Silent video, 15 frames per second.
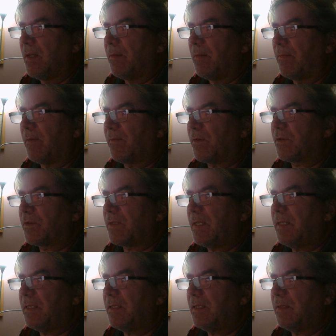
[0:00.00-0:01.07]
But version
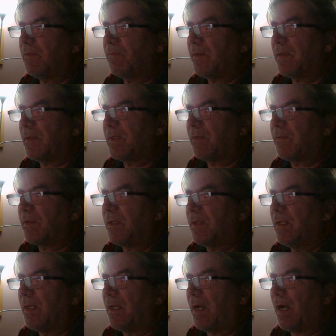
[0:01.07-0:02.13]
18 is very different.
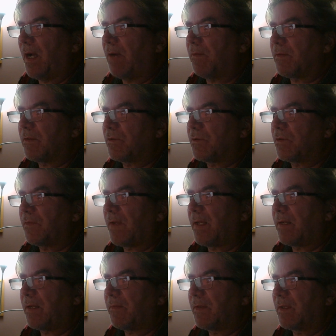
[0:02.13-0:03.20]
I wasn't sure if I had
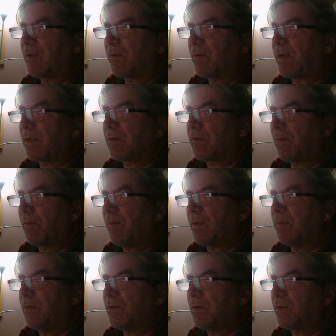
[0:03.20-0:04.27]
everything correct, so I wanted to
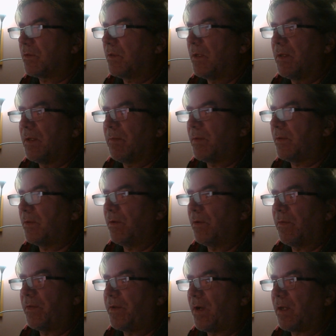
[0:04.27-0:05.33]
be sure. But no, the
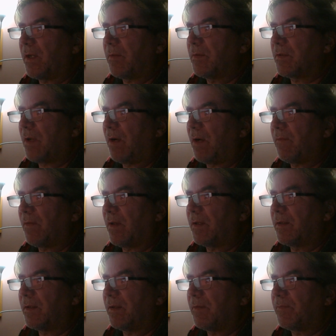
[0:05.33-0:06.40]
document's offline
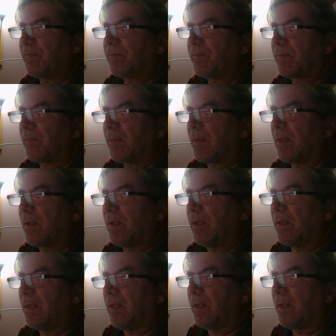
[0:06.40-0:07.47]
now.
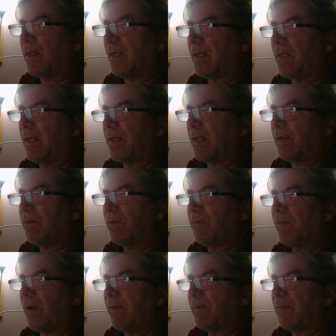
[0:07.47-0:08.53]
And I couldn't
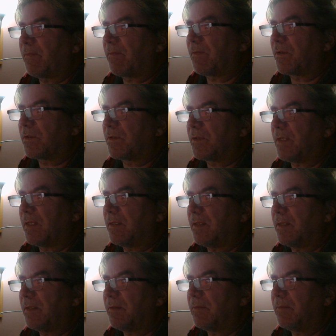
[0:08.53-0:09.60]
find one for version 19.